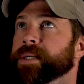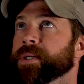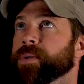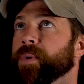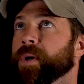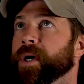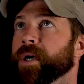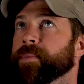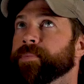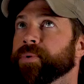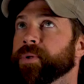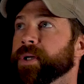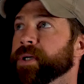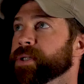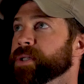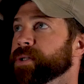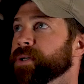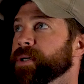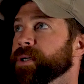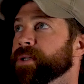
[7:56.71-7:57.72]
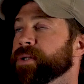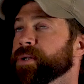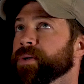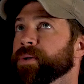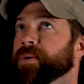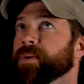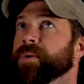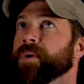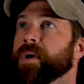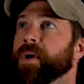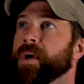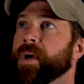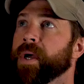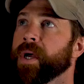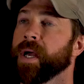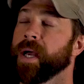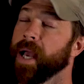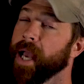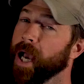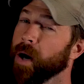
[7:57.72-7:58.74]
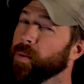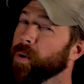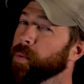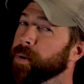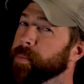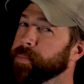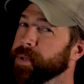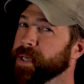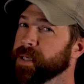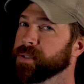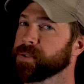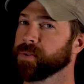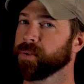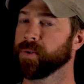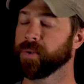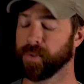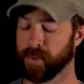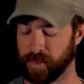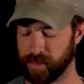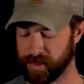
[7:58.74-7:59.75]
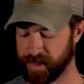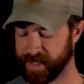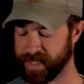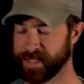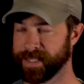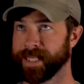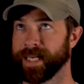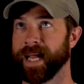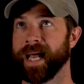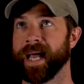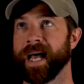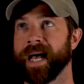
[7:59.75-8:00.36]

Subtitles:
squared plus 32. And what we're being told is that it